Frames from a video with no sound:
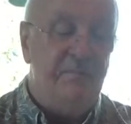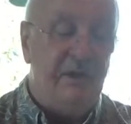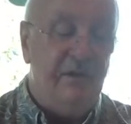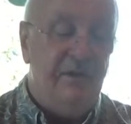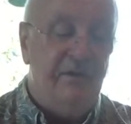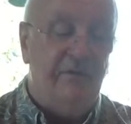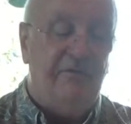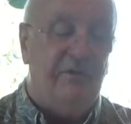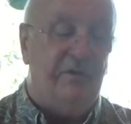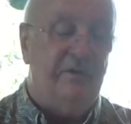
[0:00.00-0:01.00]

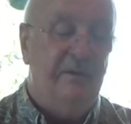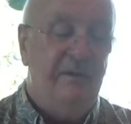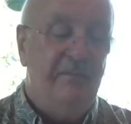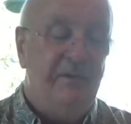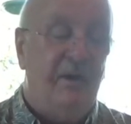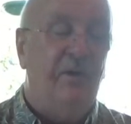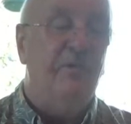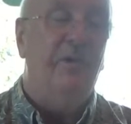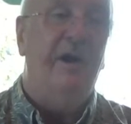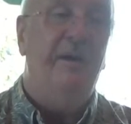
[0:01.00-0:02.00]
Beautiful. Wow. Oh,
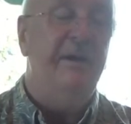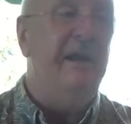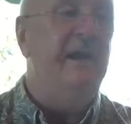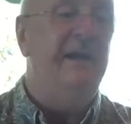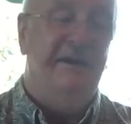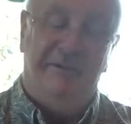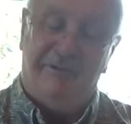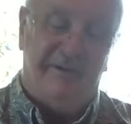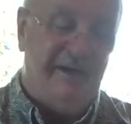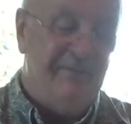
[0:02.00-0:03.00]
rub it in.
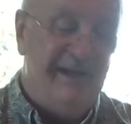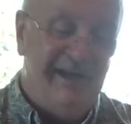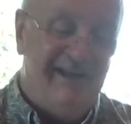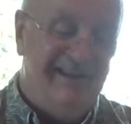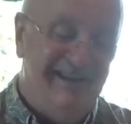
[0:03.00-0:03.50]
Rub it in.